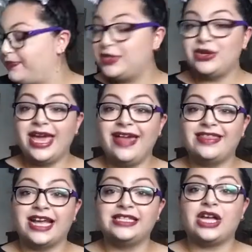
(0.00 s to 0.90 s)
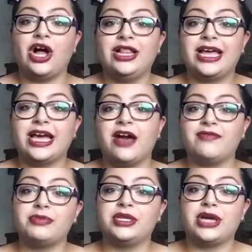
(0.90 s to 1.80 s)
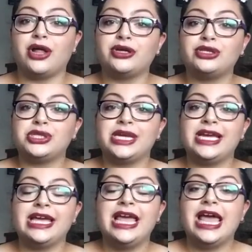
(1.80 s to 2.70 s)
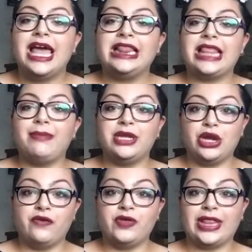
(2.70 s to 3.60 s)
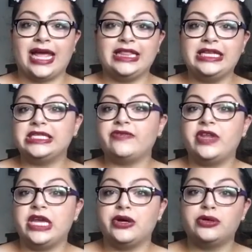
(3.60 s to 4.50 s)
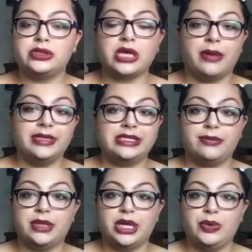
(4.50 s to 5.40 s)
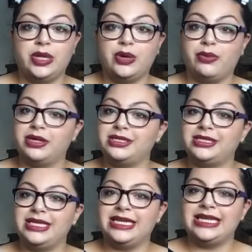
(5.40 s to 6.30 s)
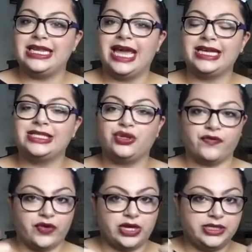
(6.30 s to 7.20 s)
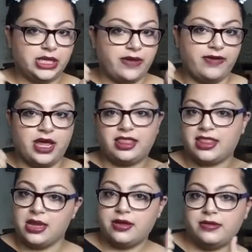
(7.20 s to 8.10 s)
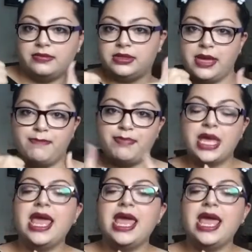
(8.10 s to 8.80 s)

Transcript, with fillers: so yeah, that's all I got from the Dollar Tree. Let me know if you like these videos. Comment down below what you want to see next. Don't forget to give it a thumbs up.